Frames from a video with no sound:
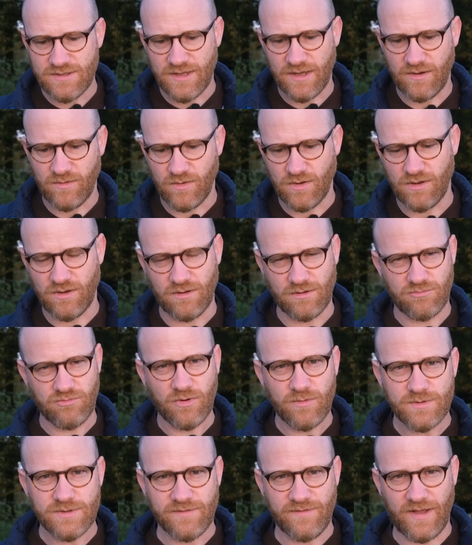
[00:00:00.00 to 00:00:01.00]
There were
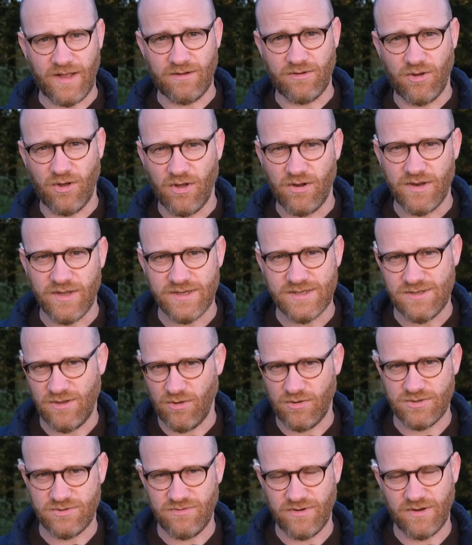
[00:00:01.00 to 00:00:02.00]
groups of alcoholics
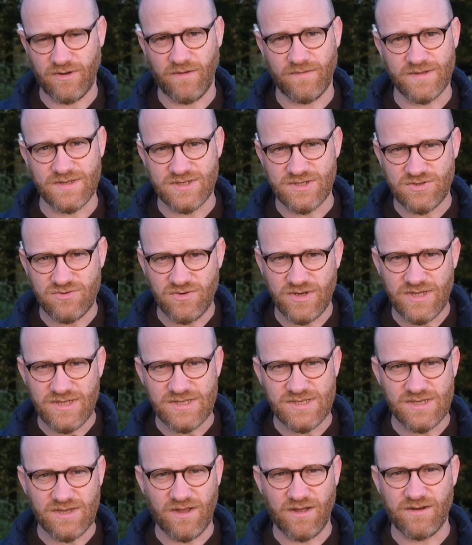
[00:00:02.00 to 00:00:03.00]
loitering on the
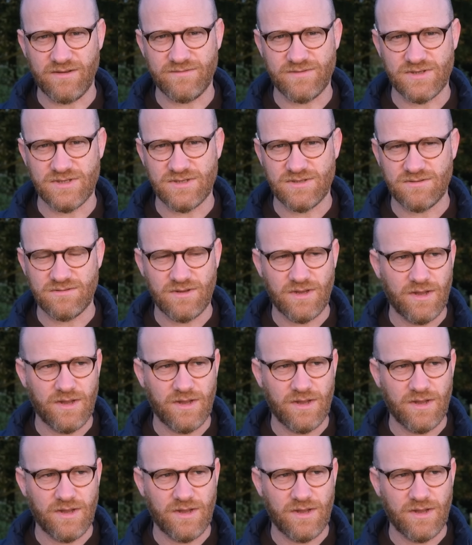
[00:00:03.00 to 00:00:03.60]
streets, kind of just